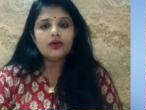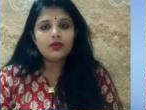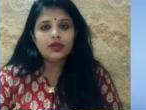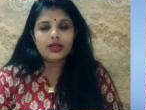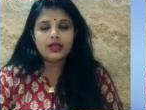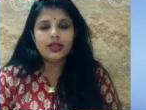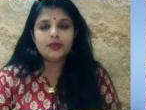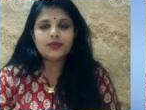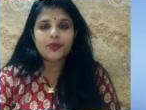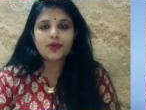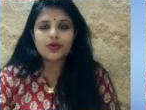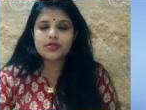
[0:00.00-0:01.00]
Name
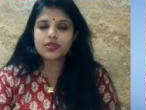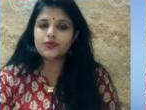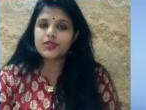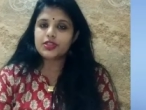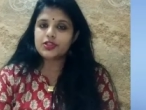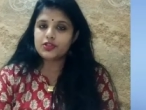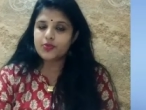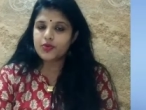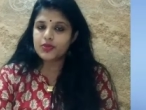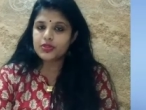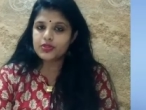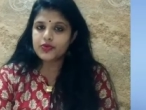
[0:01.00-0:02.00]
the process which is
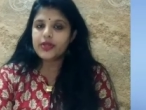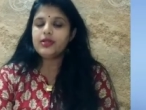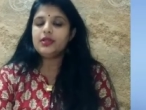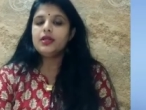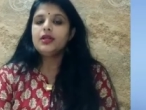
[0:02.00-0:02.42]
demonstrated